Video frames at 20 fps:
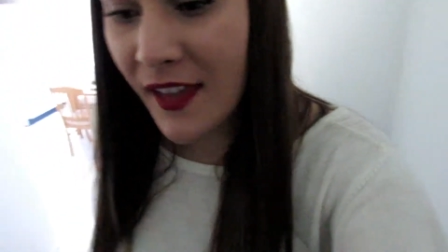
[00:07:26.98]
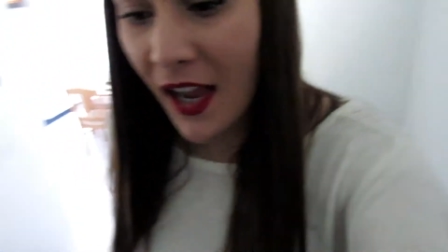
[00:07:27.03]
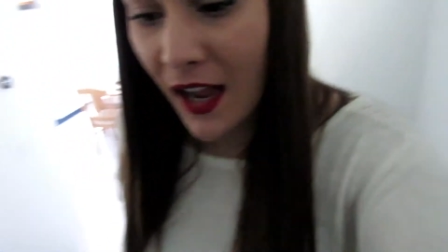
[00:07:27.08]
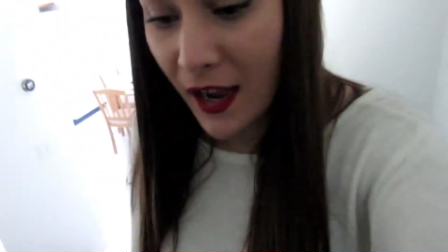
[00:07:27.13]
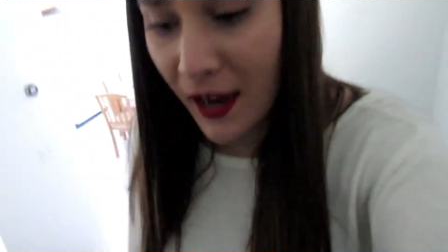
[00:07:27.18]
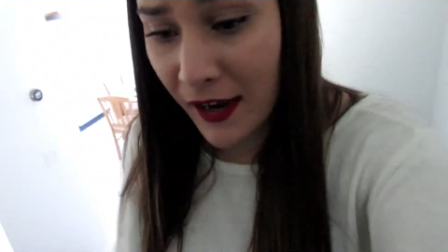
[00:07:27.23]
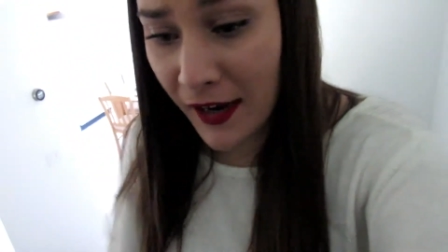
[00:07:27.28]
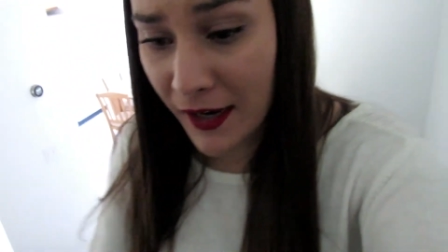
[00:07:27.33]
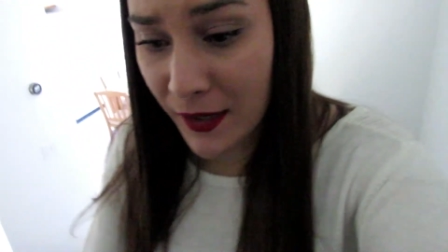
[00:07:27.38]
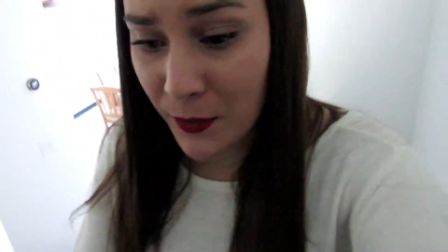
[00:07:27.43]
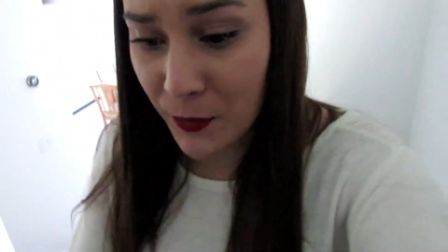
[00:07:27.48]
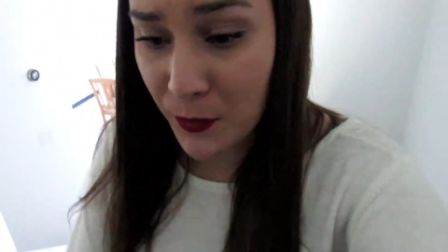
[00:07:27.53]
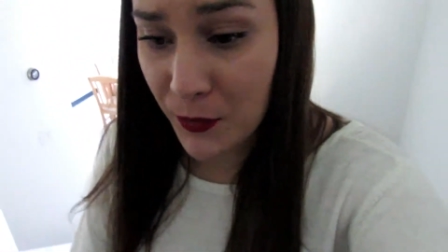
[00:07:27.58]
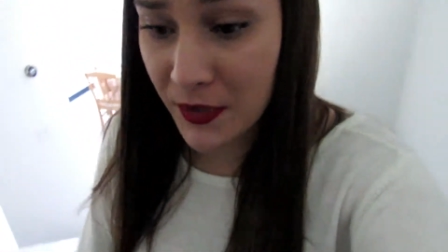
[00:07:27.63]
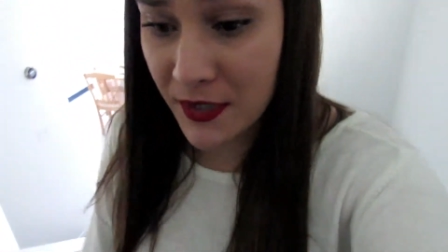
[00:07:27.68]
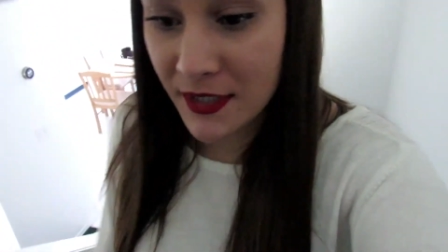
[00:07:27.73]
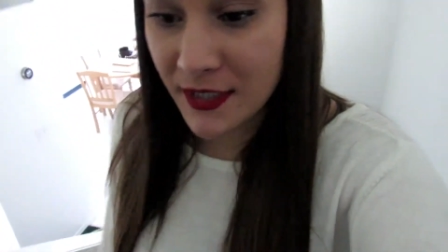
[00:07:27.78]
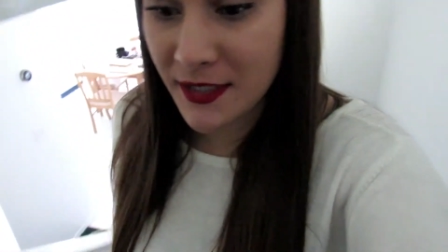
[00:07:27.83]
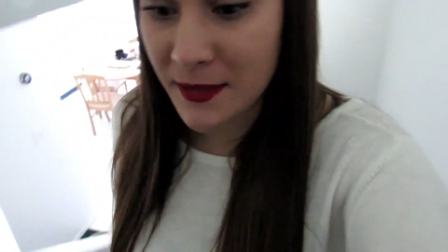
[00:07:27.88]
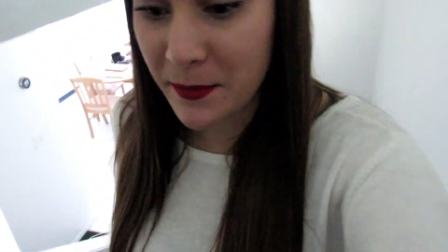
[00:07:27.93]
I
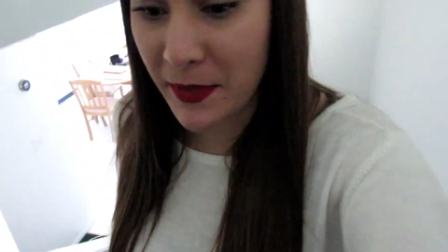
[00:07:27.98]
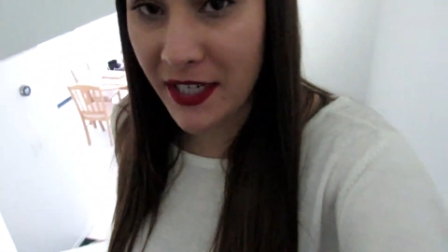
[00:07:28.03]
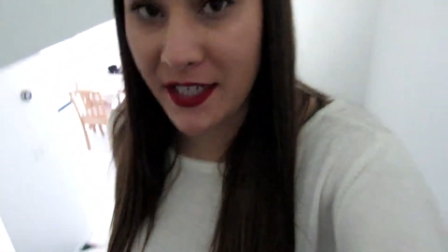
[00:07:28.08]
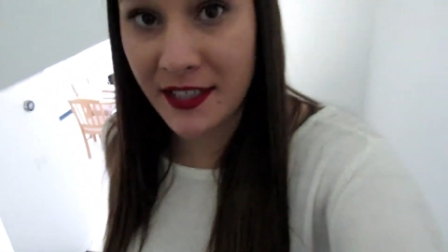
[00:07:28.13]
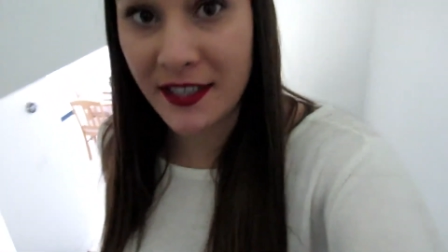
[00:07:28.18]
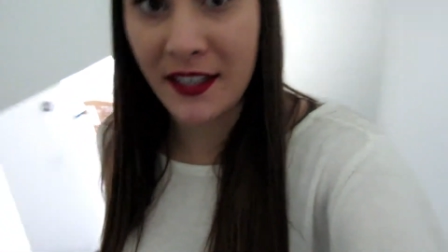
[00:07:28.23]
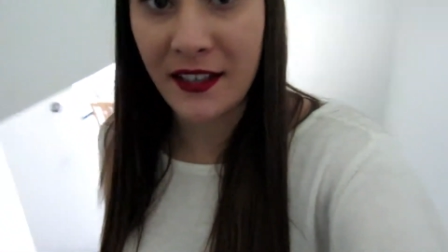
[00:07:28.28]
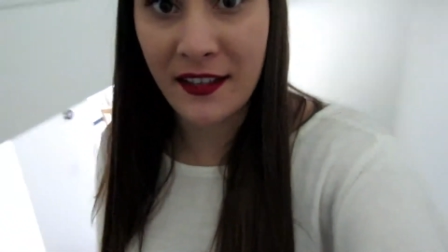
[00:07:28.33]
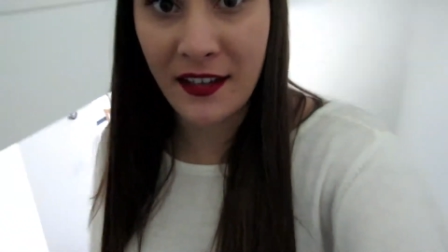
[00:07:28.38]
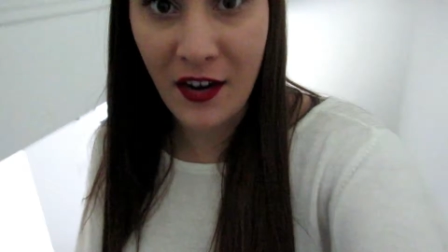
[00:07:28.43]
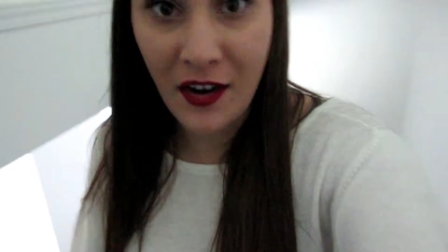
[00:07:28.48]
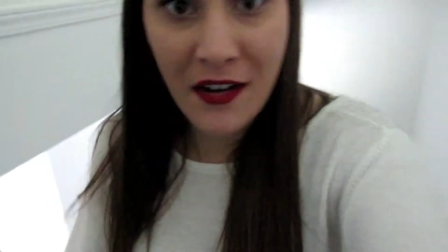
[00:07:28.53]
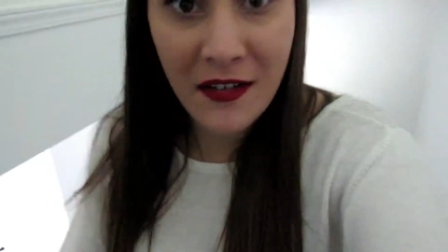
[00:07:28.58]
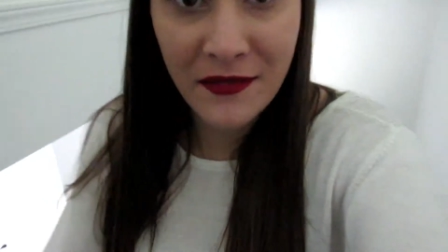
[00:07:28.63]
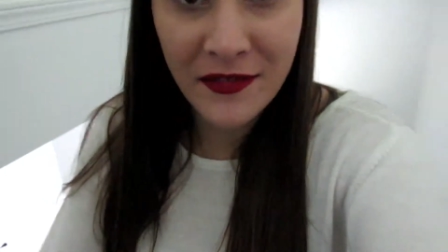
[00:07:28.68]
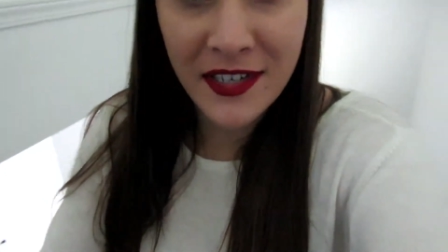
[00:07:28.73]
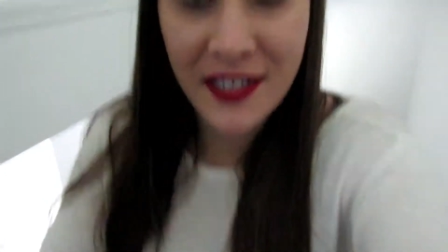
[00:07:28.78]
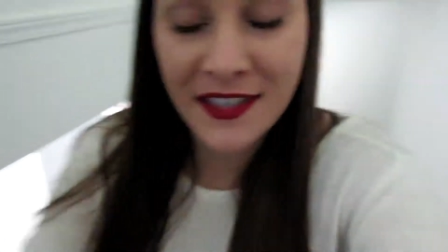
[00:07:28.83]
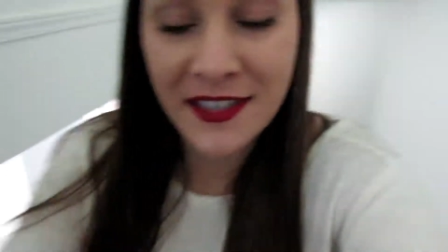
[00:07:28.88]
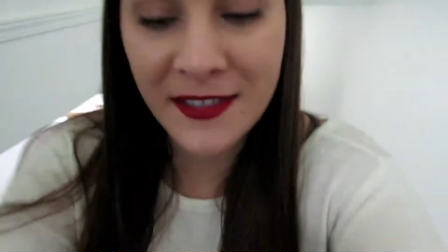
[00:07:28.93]
was painting the
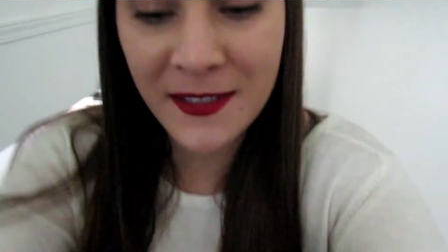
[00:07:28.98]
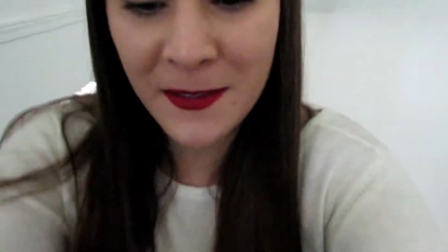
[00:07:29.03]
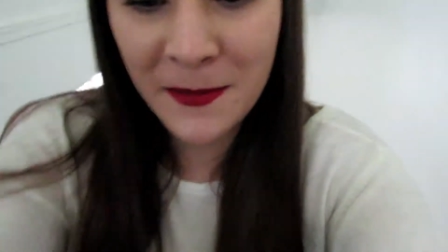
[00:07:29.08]
office.